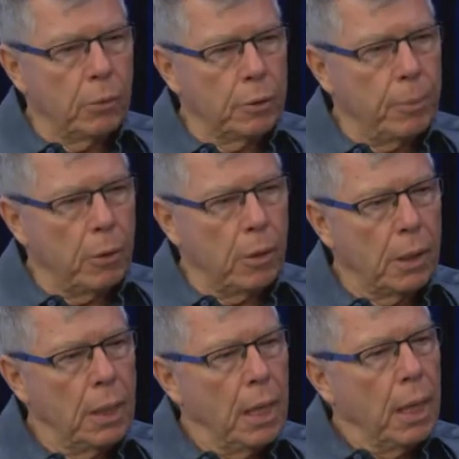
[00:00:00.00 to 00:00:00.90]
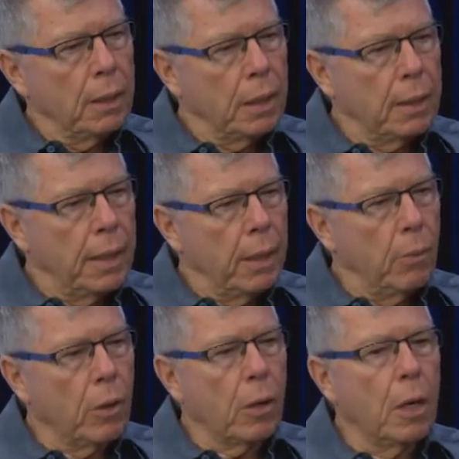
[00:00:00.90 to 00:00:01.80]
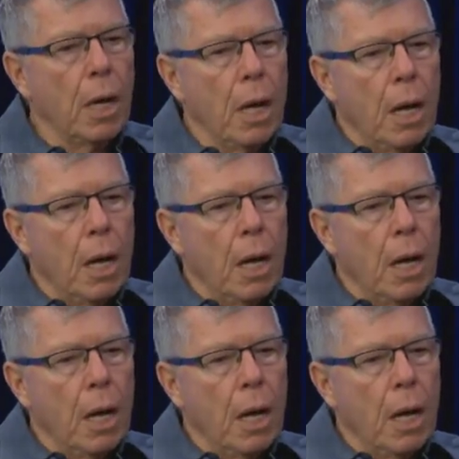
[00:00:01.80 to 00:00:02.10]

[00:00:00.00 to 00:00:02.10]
I was born that they were."